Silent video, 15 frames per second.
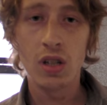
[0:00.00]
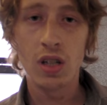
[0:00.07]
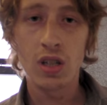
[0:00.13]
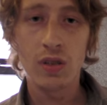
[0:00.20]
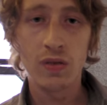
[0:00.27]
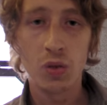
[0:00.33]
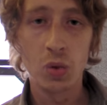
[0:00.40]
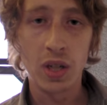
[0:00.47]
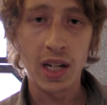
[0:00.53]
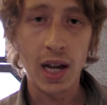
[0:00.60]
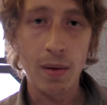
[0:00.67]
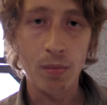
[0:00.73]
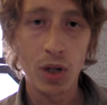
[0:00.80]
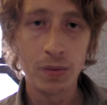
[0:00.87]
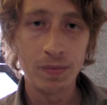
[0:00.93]
do this for the
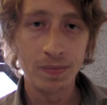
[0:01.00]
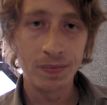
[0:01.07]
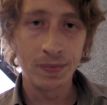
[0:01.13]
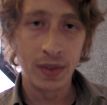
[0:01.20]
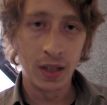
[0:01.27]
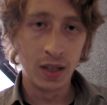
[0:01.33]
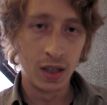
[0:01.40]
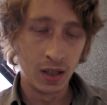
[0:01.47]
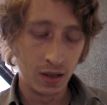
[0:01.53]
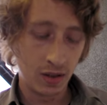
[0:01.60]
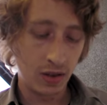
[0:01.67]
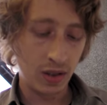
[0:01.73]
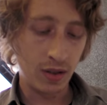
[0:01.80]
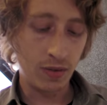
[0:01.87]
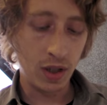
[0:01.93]
camera.
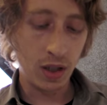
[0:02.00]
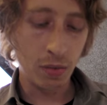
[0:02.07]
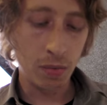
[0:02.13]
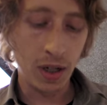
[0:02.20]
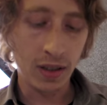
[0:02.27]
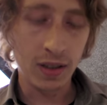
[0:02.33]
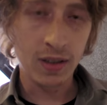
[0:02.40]
See if you can pick